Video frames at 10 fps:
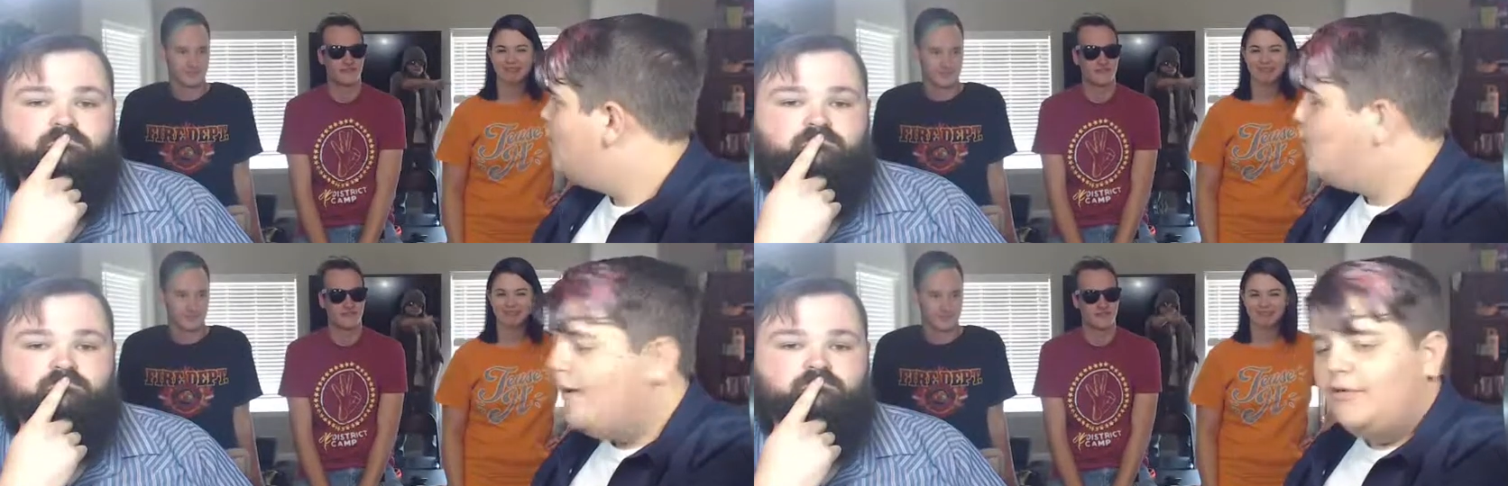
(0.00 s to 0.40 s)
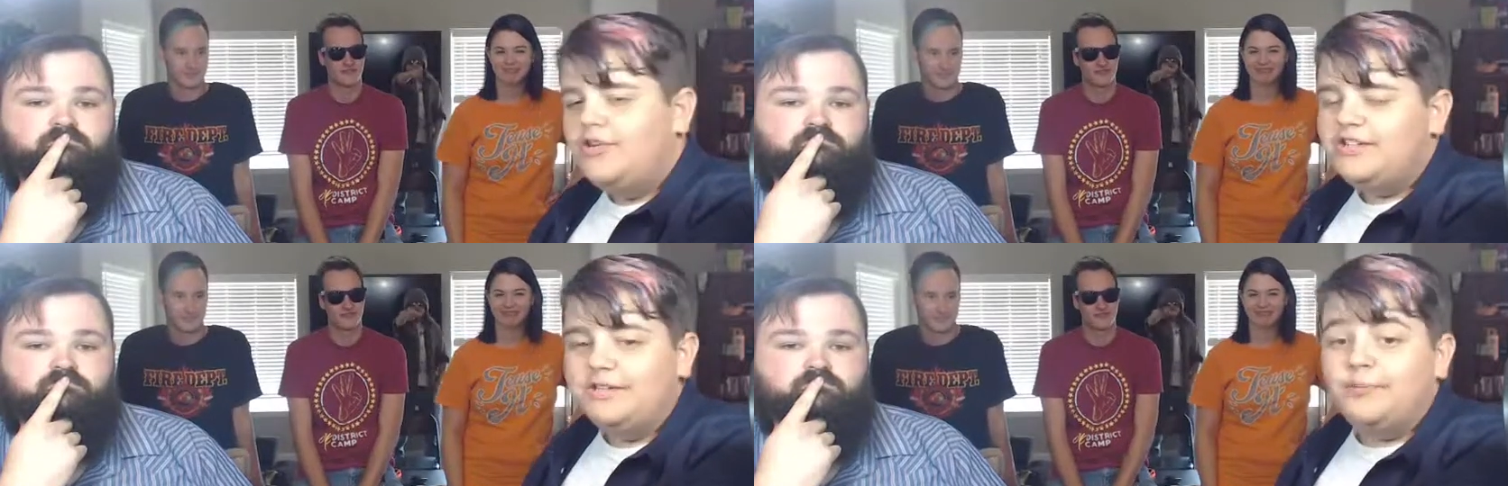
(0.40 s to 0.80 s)
Speaker 1: whoever
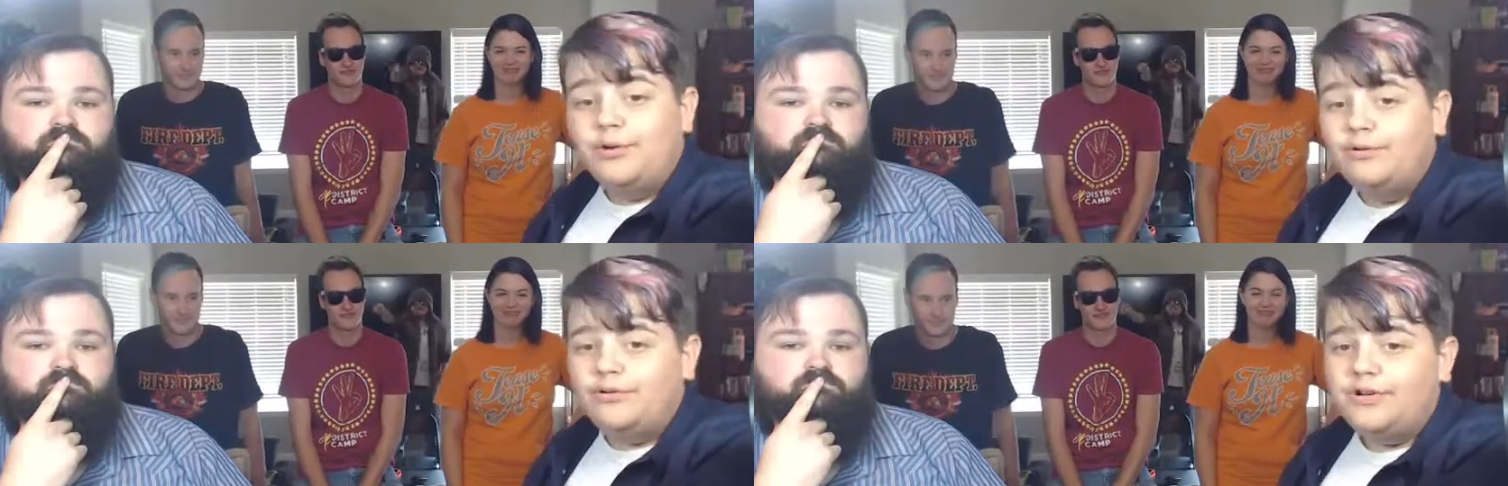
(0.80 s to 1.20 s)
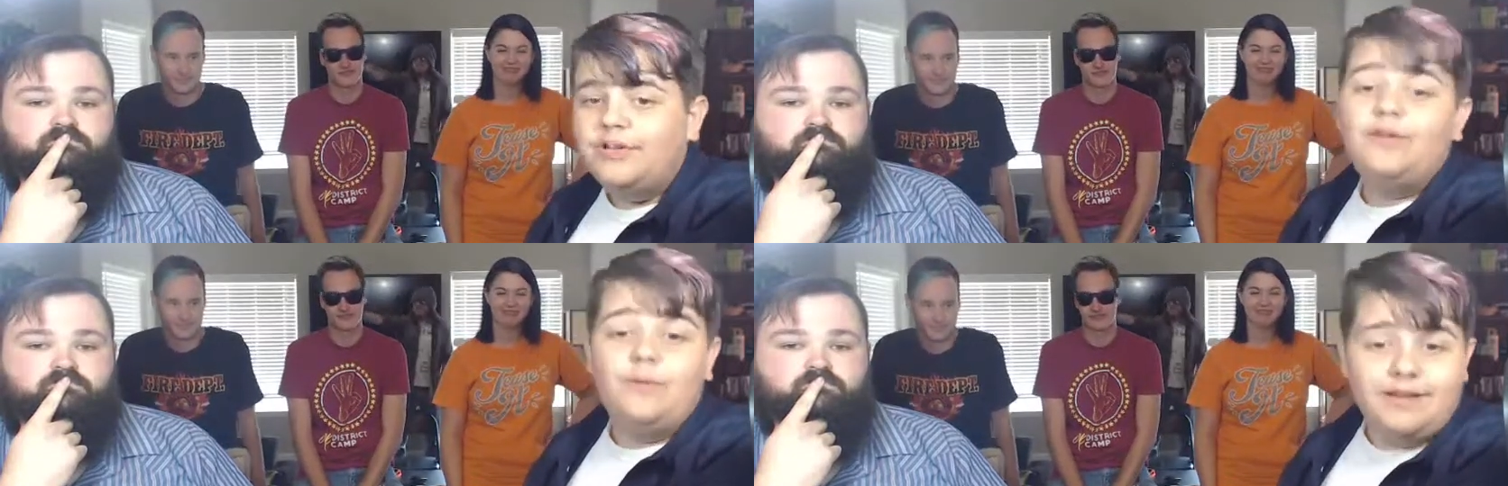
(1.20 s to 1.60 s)
doesn't puke
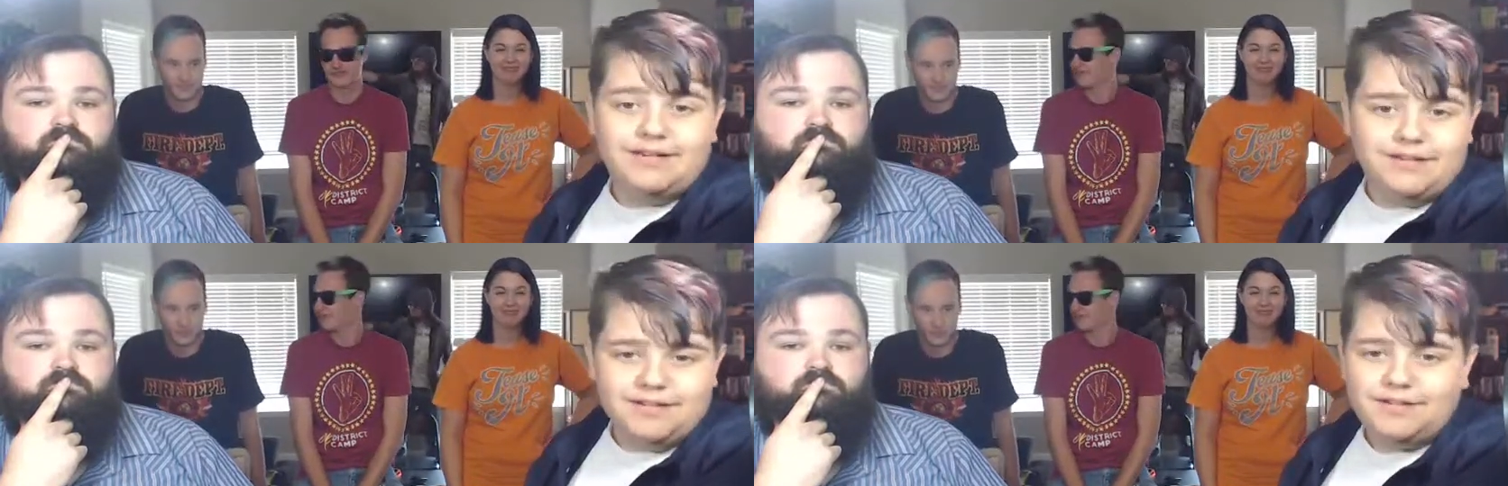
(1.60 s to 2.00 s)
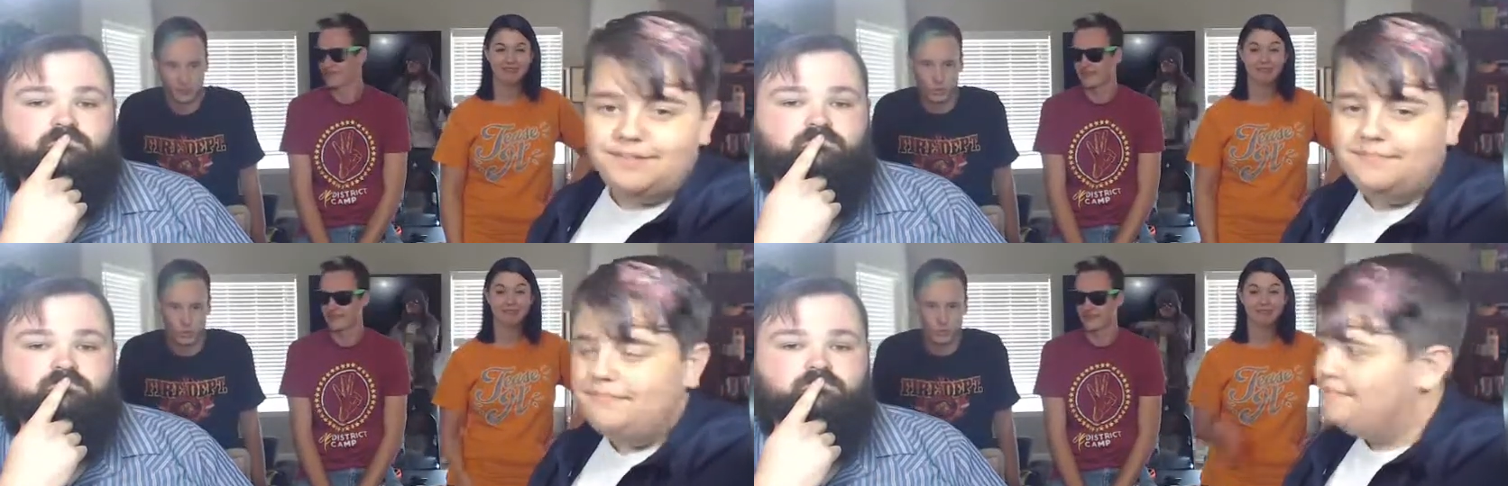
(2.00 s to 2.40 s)
wins.
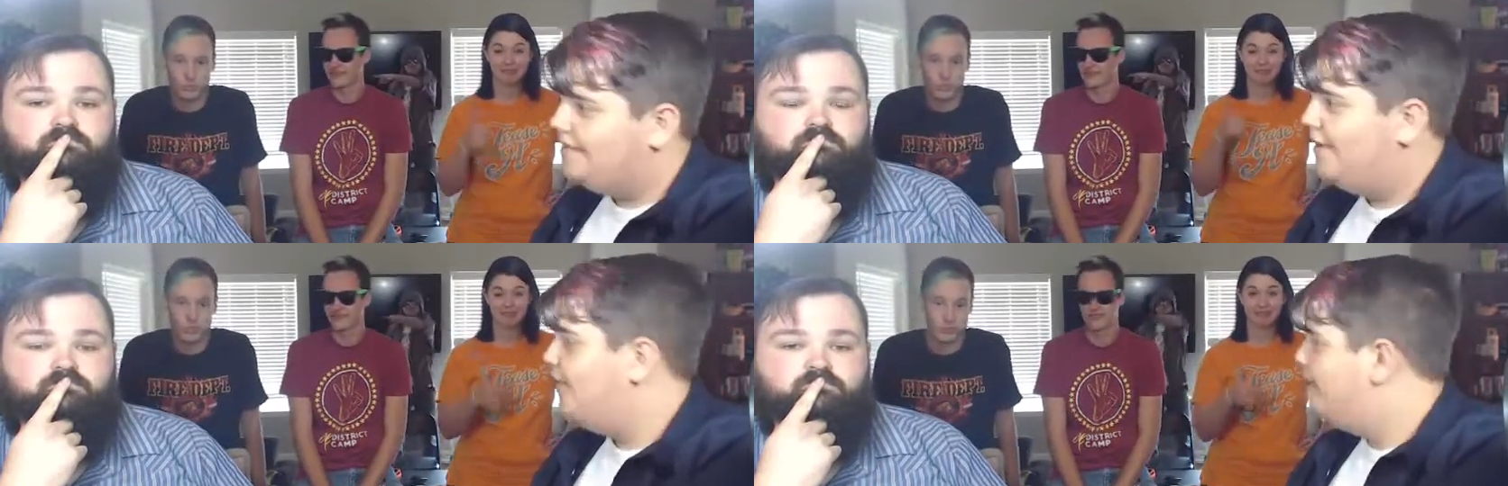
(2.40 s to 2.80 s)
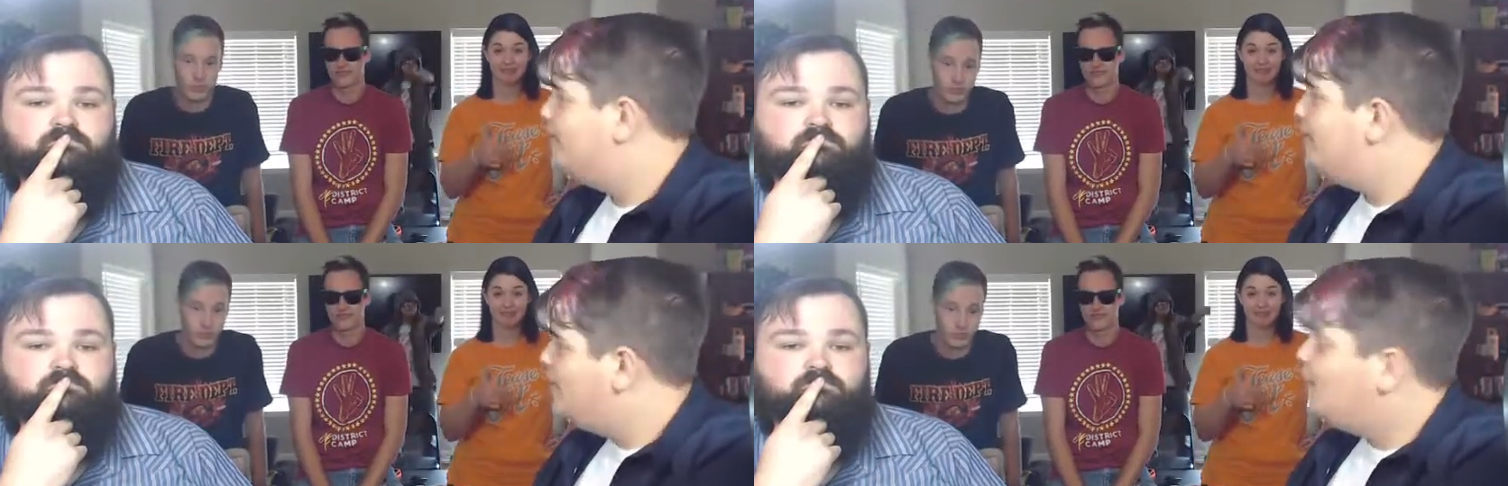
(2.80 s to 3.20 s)
Or drinks the most uh, of
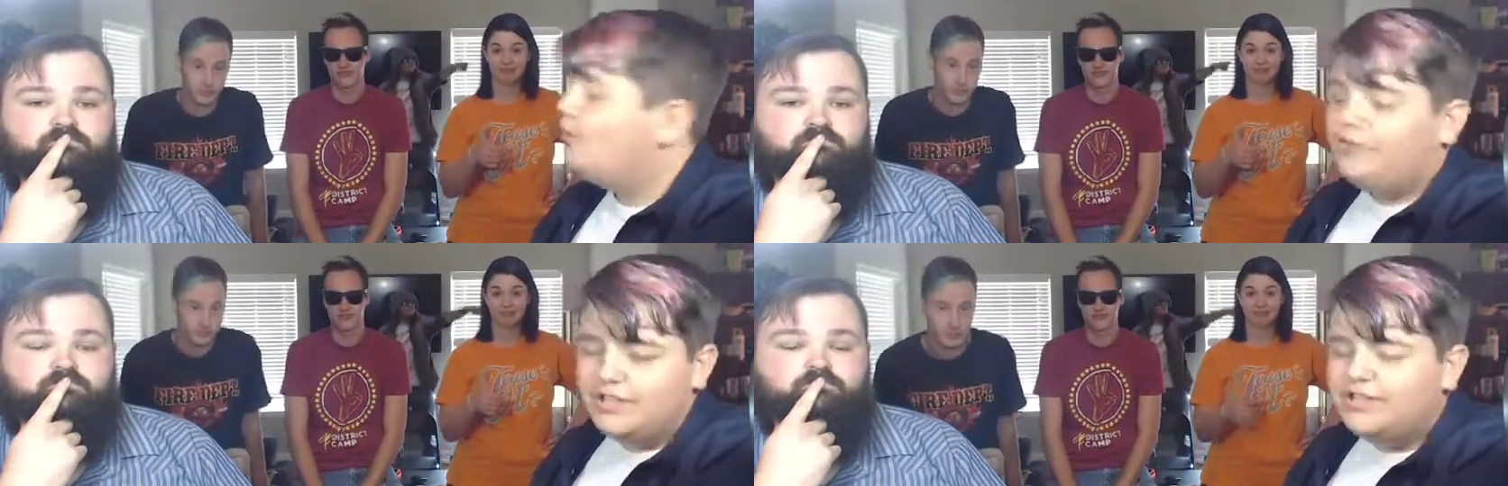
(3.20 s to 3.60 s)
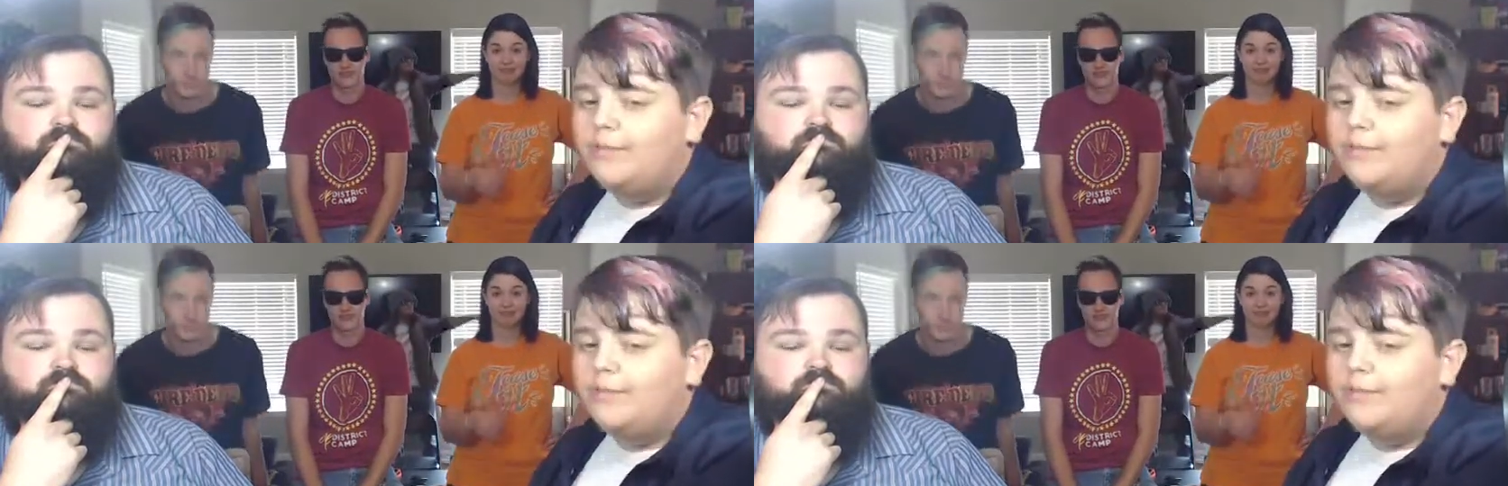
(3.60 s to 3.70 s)
it or drinks the